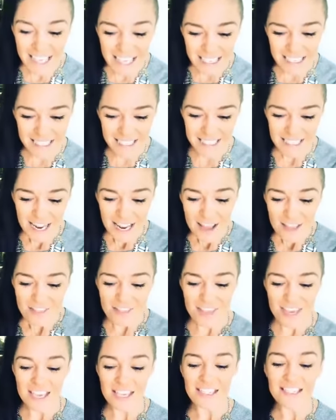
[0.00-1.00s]
is
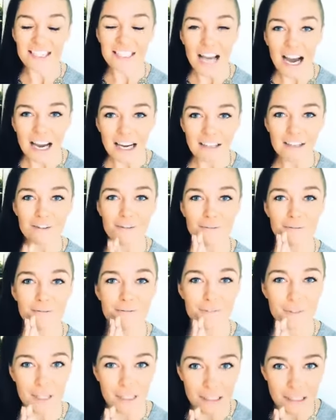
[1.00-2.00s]
the Young
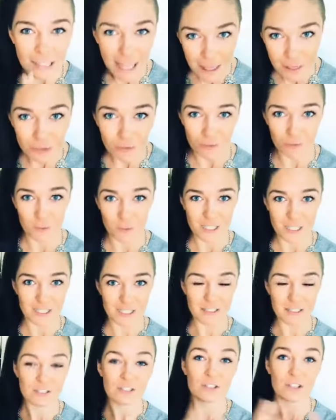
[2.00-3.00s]

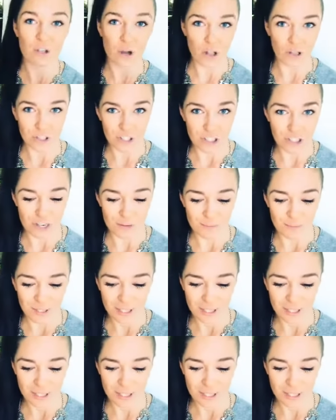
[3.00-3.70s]
Philanthropist Scholarship.